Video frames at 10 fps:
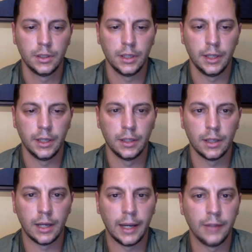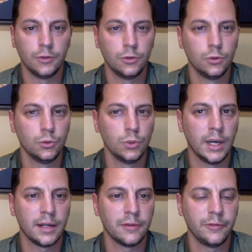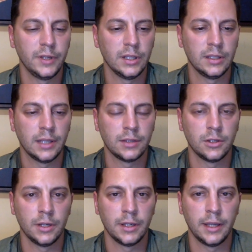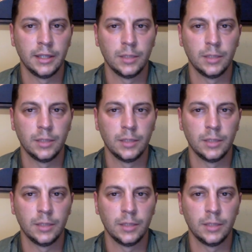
And I do got a feeling that they're going to end